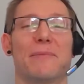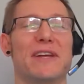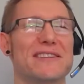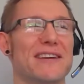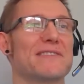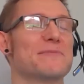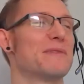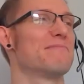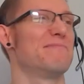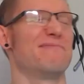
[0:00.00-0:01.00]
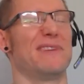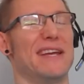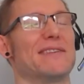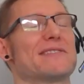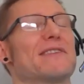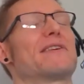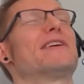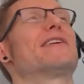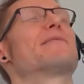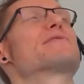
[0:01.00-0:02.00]
I mean, it sounds a bit it does sound
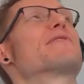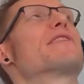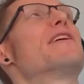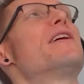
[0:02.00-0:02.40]
geeky. I'm sorry,